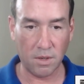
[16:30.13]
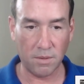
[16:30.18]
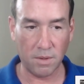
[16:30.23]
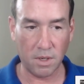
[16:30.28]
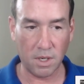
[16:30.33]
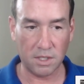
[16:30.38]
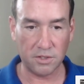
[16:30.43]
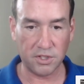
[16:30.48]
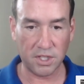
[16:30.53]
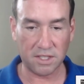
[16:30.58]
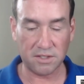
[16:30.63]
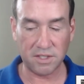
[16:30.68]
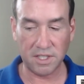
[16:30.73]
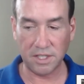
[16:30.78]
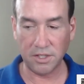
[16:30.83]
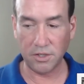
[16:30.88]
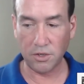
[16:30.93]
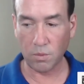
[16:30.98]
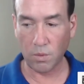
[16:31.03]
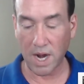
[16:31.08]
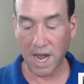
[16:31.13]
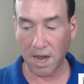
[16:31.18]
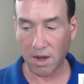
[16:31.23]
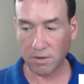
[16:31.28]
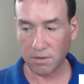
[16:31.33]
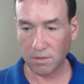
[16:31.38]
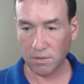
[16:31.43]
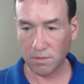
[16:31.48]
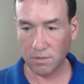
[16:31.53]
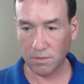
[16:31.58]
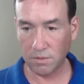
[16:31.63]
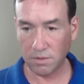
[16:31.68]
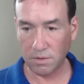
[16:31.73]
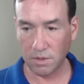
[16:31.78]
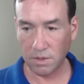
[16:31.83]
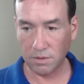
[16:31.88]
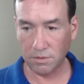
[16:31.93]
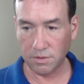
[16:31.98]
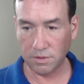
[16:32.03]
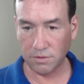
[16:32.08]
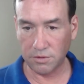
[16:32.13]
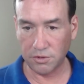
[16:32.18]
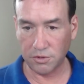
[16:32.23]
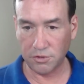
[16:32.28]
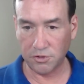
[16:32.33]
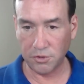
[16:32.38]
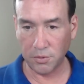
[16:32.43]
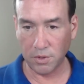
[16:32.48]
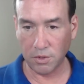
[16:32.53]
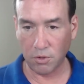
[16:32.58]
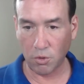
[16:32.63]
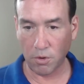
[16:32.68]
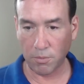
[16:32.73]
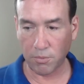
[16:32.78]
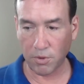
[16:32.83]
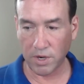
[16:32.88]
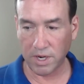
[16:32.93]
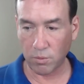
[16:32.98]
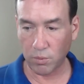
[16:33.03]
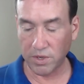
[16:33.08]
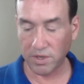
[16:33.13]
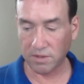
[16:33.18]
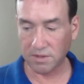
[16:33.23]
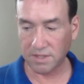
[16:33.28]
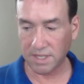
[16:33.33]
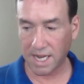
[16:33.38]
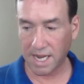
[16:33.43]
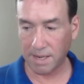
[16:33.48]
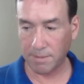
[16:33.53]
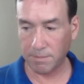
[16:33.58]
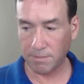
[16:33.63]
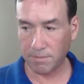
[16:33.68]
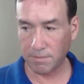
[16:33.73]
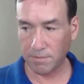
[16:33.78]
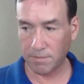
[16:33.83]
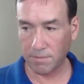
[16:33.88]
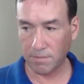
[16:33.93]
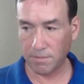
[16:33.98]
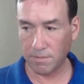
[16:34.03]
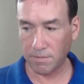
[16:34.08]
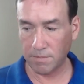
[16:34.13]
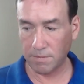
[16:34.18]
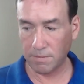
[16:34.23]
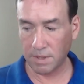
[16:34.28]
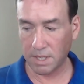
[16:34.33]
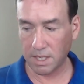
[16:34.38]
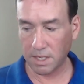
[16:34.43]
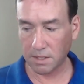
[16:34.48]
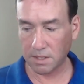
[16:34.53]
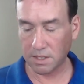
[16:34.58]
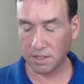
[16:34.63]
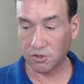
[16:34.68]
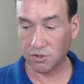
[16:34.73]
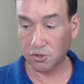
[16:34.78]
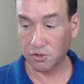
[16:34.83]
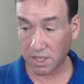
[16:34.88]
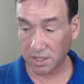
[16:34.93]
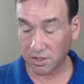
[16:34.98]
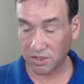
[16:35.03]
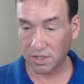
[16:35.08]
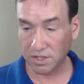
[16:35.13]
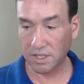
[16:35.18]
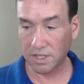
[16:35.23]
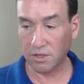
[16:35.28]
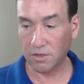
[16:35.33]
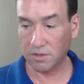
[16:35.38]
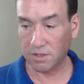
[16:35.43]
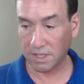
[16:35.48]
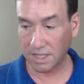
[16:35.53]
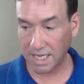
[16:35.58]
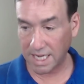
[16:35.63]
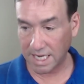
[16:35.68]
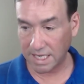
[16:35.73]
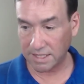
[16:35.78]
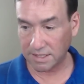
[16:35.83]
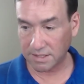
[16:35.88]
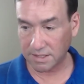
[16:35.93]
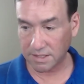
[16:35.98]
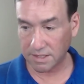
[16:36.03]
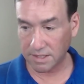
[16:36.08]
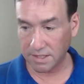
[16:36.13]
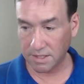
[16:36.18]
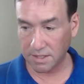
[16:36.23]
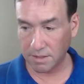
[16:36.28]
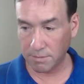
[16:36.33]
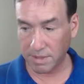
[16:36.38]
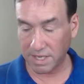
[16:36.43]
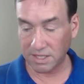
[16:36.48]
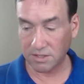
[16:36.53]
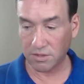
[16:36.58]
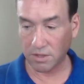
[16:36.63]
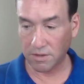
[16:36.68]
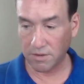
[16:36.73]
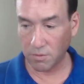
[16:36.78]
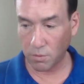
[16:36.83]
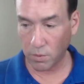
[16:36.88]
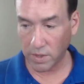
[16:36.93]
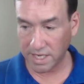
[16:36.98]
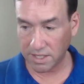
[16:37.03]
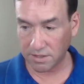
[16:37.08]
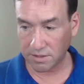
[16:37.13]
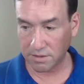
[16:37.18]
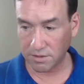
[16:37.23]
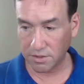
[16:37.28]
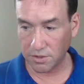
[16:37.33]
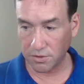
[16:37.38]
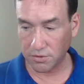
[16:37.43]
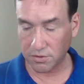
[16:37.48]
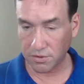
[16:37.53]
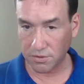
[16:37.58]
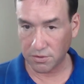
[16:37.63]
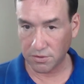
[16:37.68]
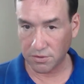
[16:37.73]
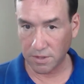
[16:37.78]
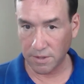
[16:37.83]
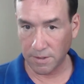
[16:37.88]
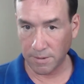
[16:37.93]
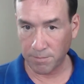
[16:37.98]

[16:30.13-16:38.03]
adjusting your route to incorporate real-time construction or delays based on the Waze users.